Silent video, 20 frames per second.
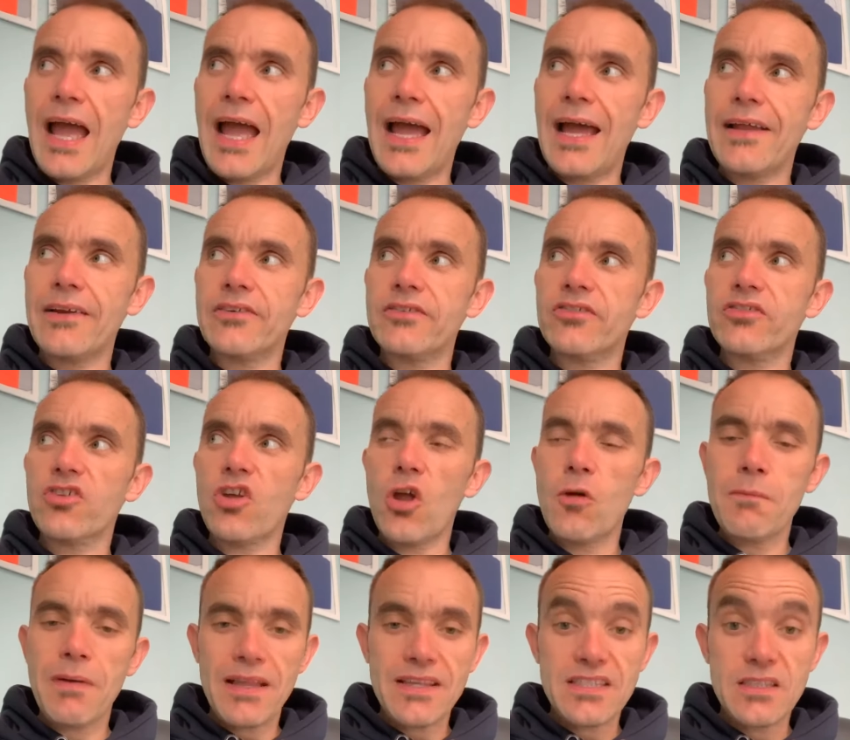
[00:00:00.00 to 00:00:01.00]
and
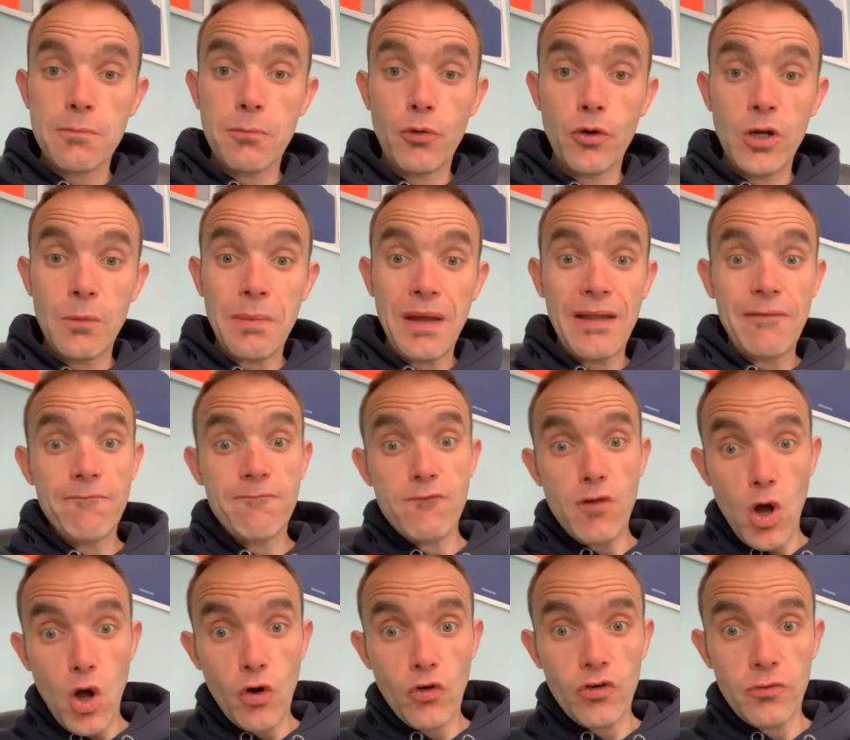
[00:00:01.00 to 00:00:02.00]
going back to the point about
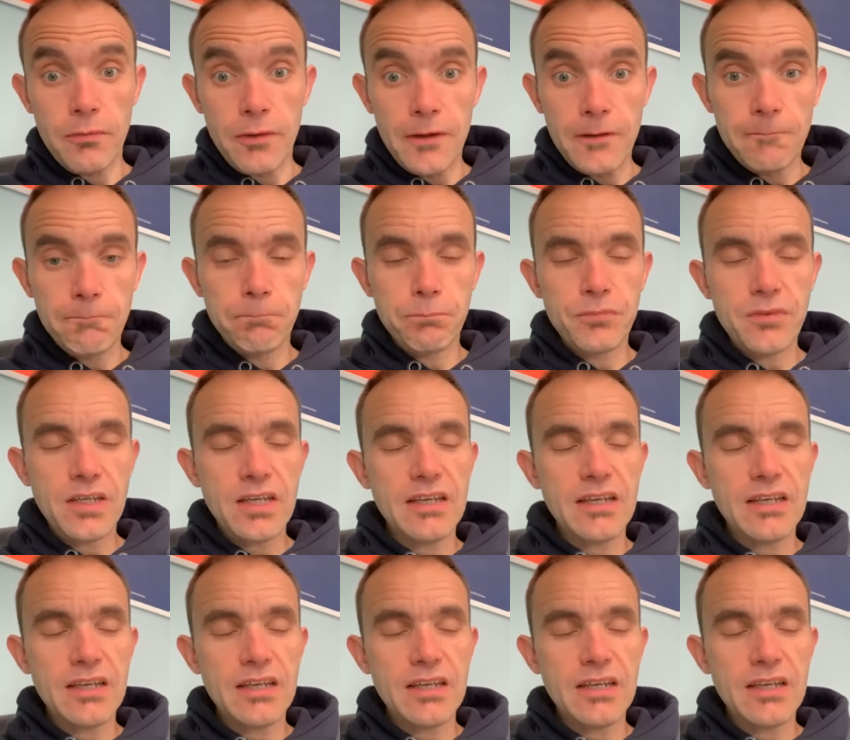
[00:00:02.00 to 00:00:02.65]
environment,